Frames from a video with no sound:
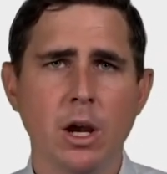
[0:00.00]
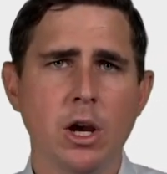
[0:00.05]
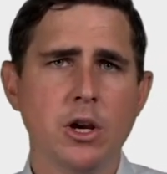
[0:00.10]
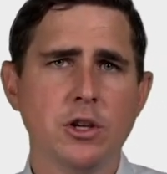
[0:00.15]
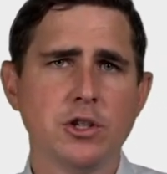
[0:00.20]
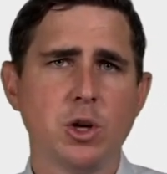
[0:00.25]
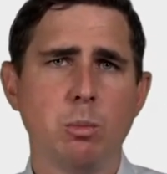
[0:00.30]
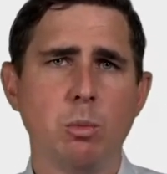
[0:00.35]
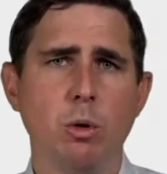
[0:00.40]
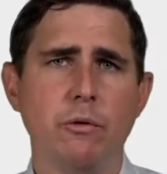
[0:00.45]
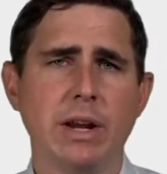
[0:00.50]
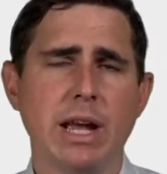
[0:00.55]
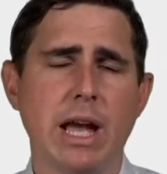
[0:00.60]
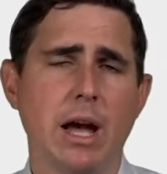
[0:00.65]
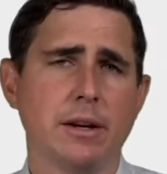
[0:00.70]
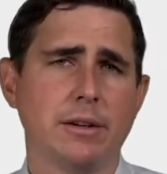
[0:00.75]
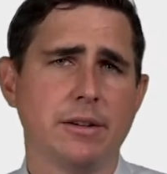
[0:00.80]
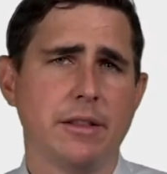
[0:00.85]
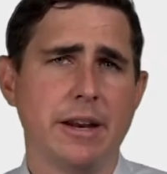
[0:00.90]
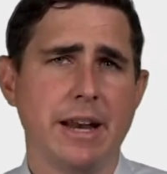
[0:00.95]
So moving on
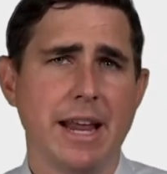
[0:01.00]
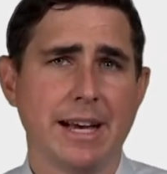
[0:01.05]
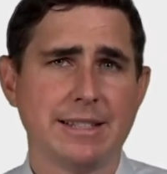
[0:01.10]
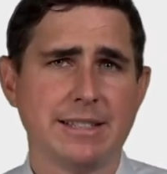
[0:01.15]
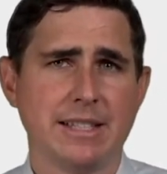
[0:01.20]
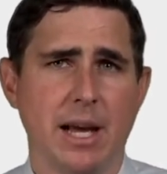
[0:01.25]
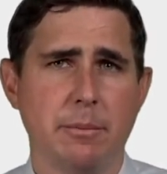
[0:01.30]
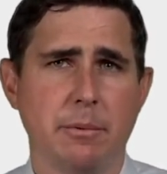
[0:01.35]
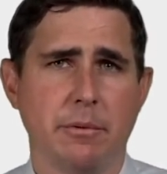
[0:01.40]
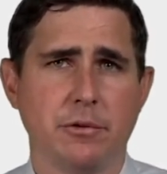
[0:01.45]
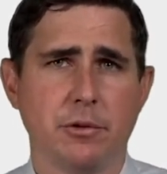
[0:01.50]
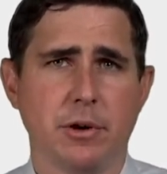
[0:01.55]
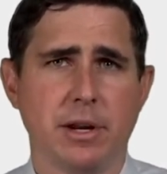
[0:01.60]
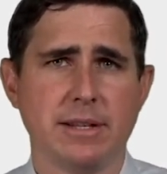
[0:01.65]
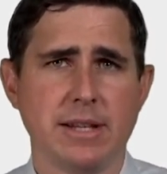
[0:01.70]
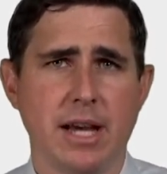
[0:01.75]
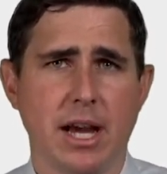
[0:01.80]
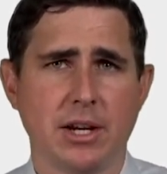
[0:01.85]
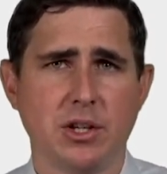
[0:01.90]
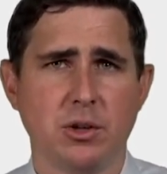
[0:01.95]
to the next type of
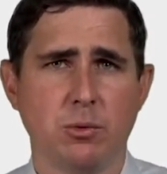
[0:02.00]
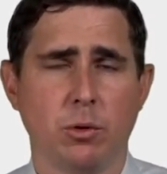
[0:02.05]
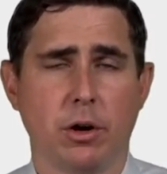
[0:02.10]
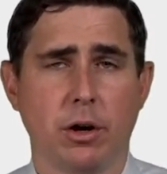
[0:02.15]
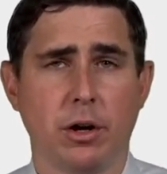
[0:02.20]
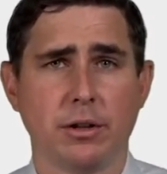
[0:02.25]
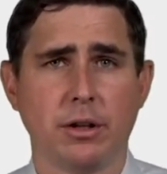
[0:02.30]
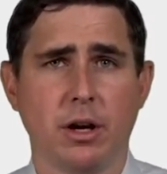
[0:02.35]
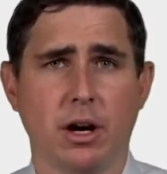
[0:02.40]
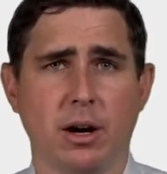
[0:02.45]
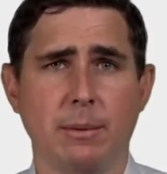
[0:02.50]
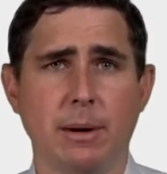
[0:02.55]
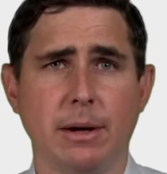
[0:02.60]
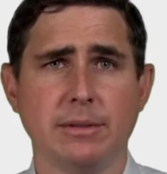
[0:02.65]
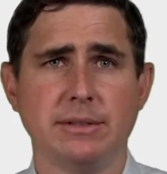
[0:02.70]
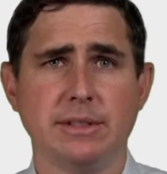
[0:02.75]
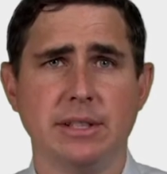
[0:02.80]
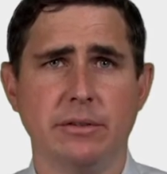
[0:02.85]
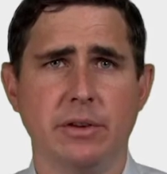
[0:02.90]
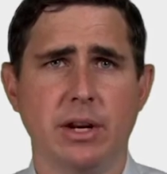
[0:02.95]
transaction, we're going to talk about
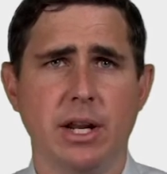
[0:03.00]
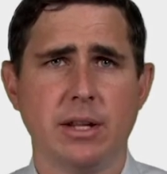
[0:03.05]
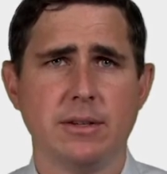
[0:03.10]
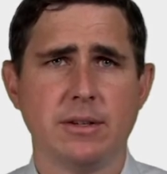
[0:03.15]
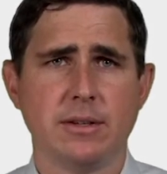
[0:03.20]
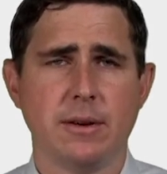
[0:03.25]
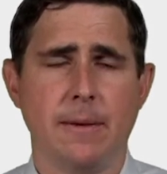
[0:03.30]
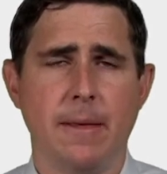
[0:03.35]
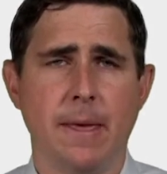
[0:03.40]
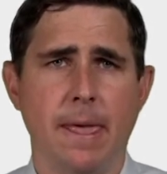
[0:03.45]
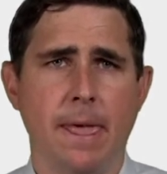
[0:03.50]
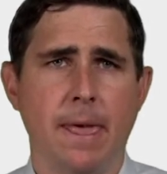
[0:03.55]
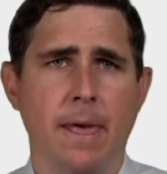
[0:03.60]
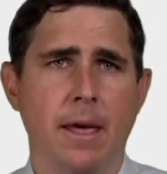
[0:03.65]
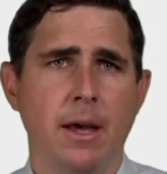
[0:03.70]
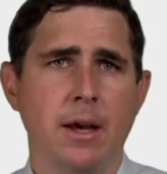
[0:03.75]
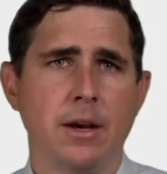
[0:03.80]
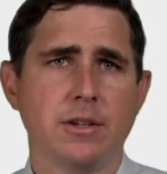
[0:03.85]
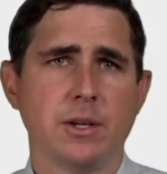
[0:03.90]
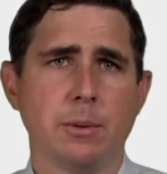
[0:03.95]
dividends.
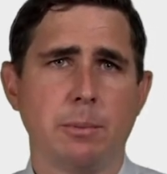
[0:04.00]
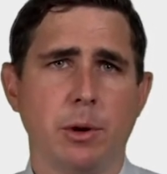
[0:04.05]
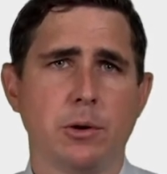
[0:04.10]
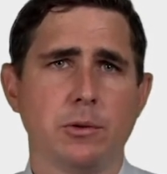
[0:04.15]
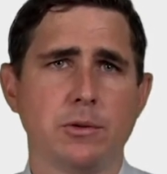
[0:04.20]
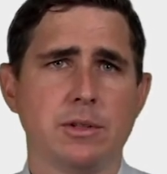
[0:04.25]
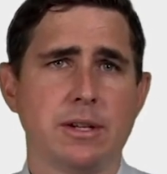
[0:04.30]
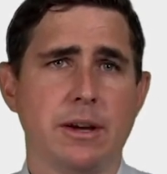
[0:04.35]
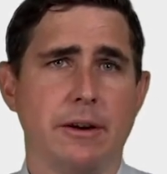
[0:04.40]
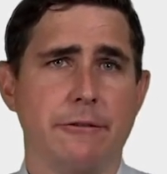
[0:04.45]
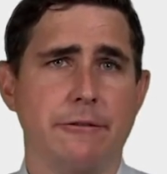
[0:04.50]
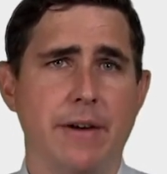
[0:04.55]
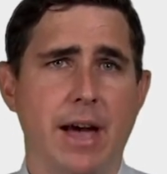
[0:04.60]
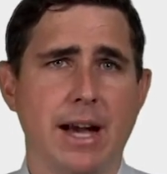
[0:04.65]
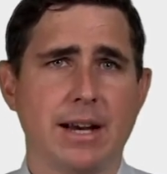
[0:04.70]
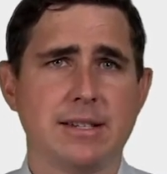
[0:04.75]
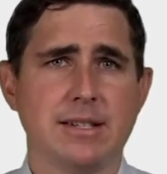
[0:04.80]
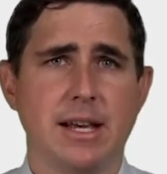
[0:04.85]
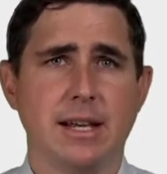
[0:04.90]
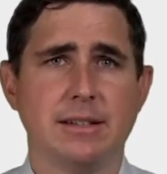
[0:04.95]
Suppose
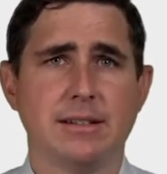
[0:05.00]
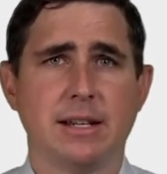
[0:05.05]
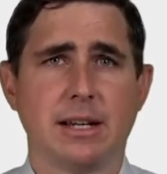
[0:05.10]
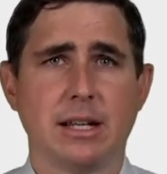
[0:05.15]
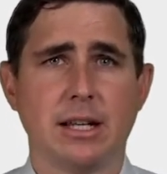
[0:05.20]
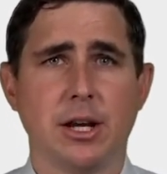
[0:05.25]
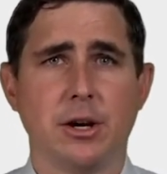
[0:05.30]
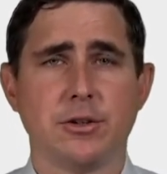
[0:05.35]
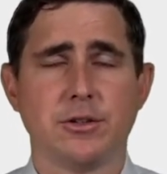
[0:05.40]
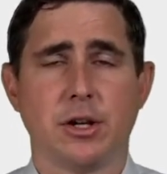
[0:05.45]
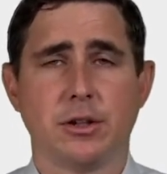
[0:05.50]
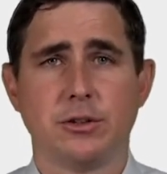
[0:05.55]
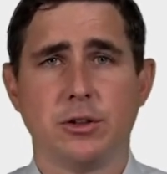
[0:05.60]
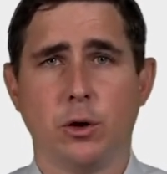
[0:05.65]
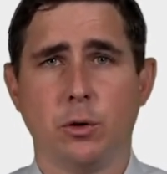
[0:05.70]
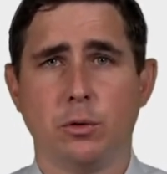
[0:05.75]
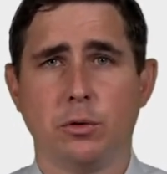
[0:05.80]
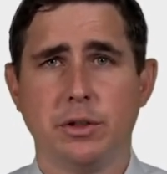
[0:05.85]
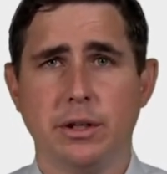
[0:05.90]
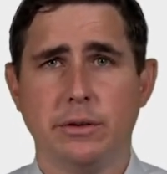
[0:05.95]
FactSet declares a
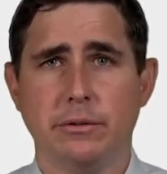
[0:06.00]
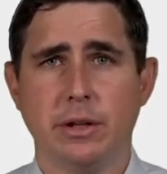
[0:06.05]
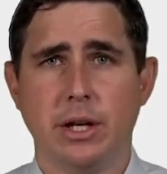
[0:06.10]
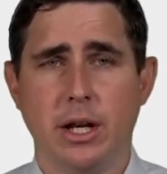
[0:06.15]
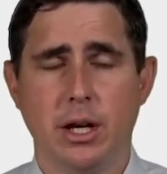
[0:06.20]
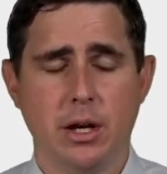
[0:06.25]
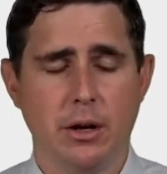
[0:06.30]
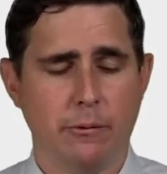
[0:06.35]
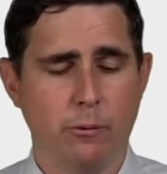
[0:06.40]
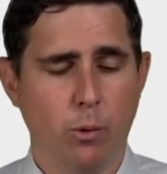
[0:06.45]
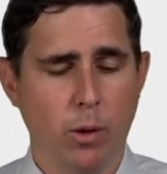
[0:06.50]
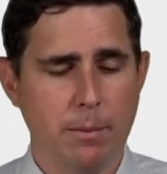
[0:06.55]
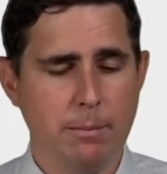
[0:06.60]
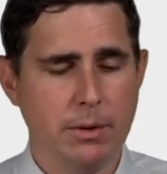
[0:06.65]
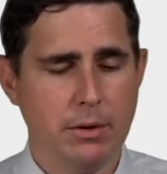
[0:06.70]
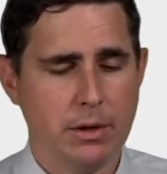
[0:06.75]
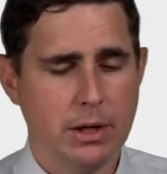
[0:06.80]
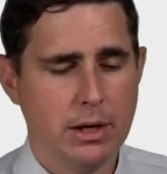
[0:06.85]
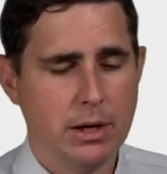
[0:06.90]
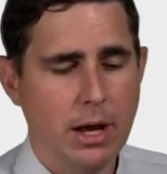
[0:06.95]
total dividend of $1
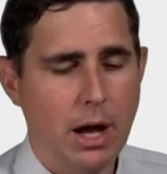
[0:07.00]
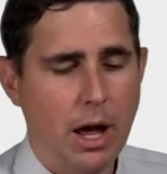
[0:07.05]
million.